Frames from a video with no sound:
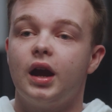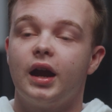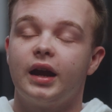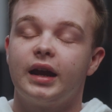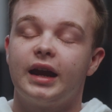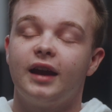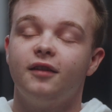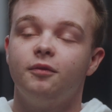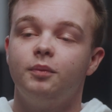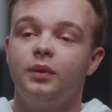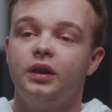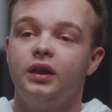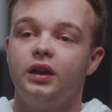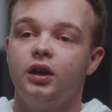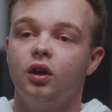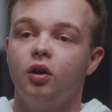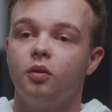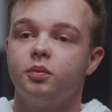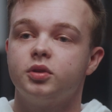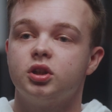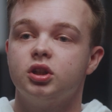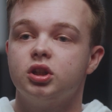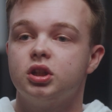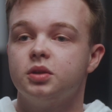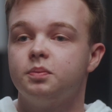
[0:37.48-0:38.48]
and gave me the
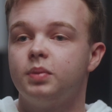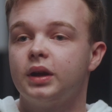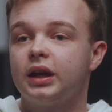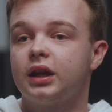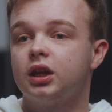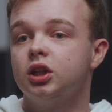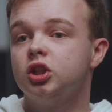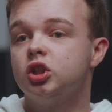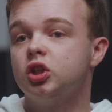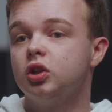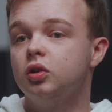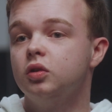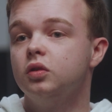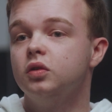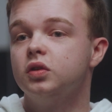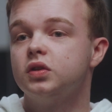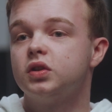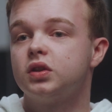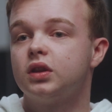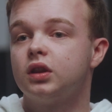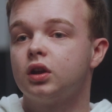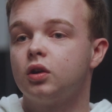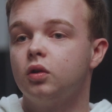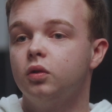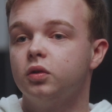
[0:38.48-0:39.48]
option to pick and
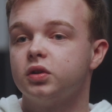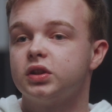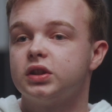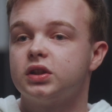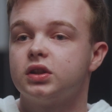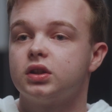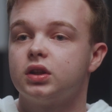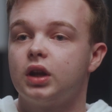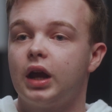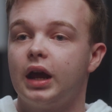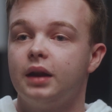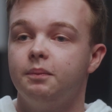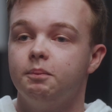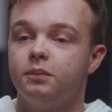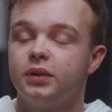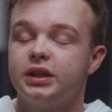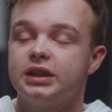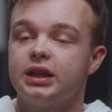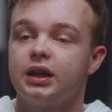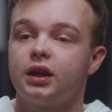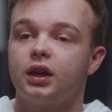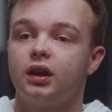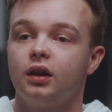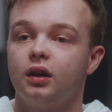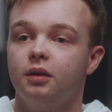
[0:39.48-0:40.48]
choose the course and
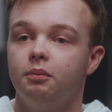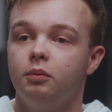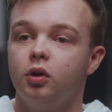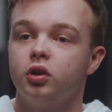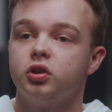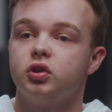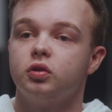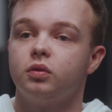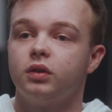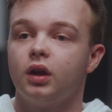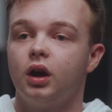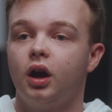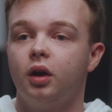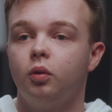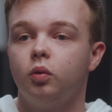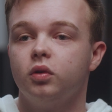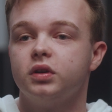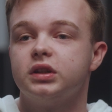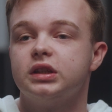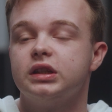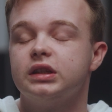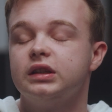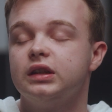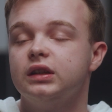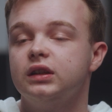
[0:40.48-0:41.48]
particular module that I
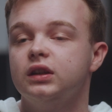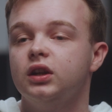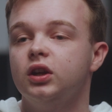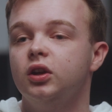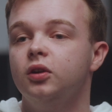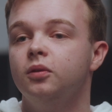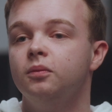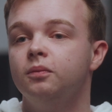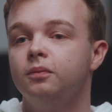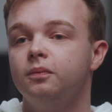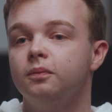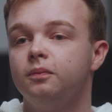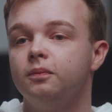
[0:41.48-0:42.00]
wanted to do.